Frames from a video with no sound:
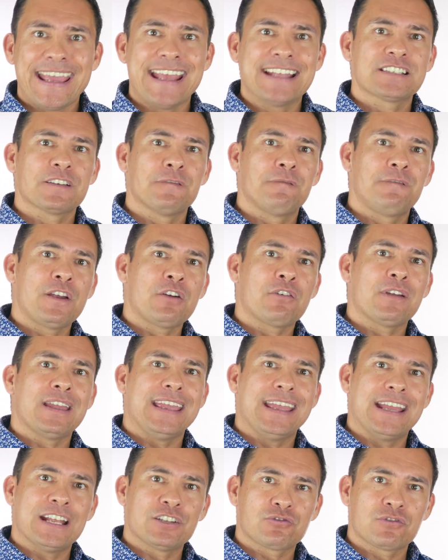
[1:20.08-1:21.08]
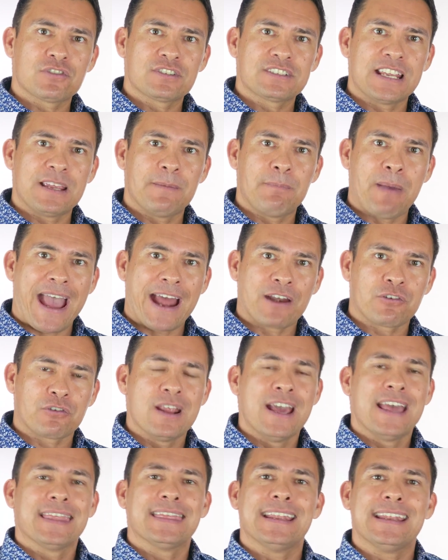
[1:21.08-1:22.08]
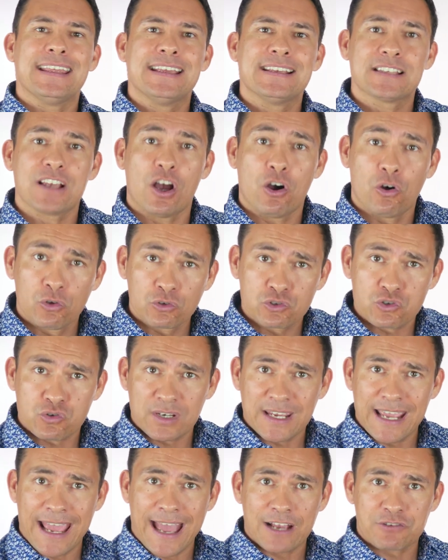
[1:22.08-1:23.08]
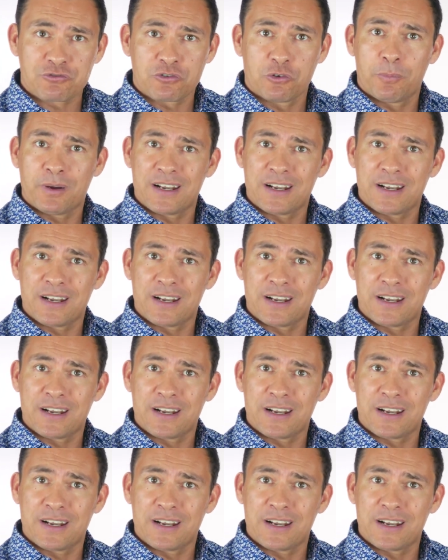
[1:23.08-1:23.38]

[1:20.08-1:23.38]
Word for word: It's a very interesting pattern that is ultra casual,